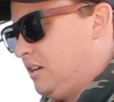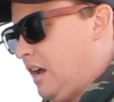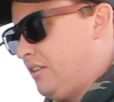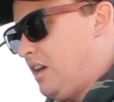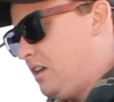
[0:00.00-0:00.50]

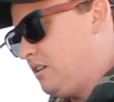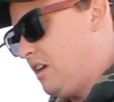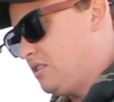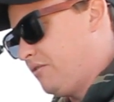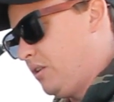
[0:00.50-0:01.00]
And then
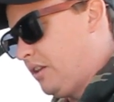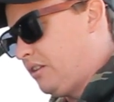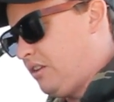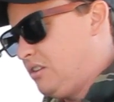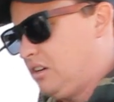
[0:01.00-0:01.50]
there's a few other
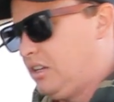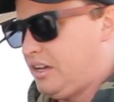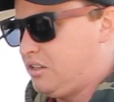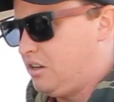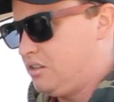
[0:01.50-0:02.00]
things. You got
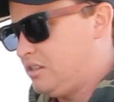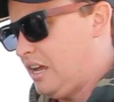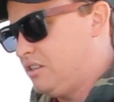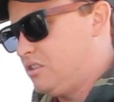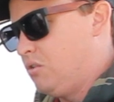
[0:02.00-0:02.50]
like,
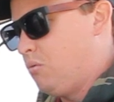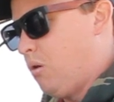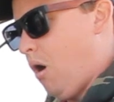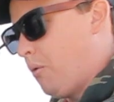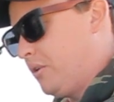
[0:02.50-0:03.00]
stainless steel wall
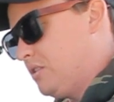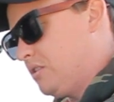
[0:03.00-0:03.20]
holders